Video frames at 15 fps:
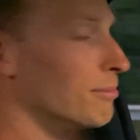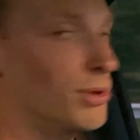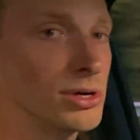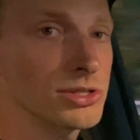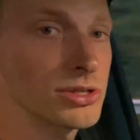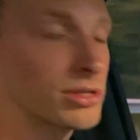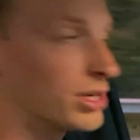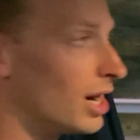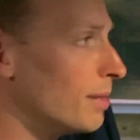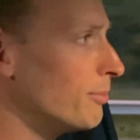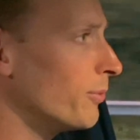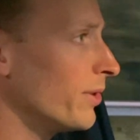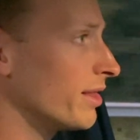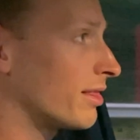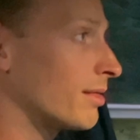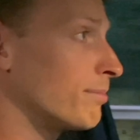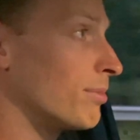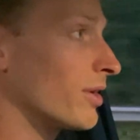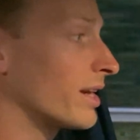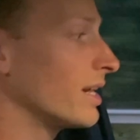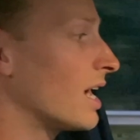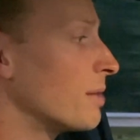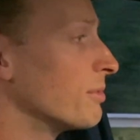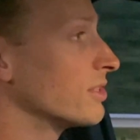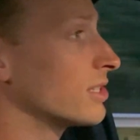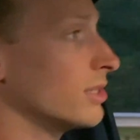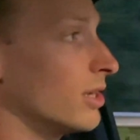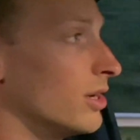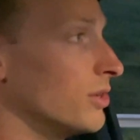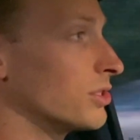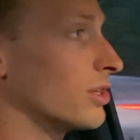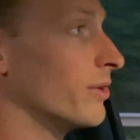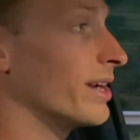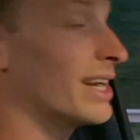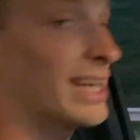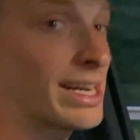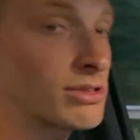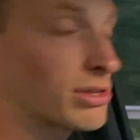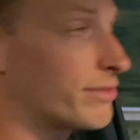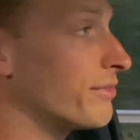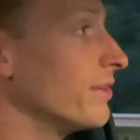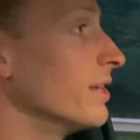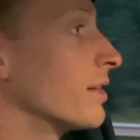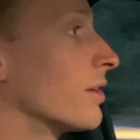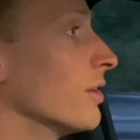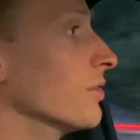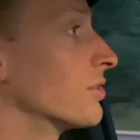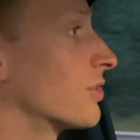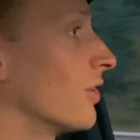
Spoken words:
more to come with plug-in hybrids and also electric vehicles.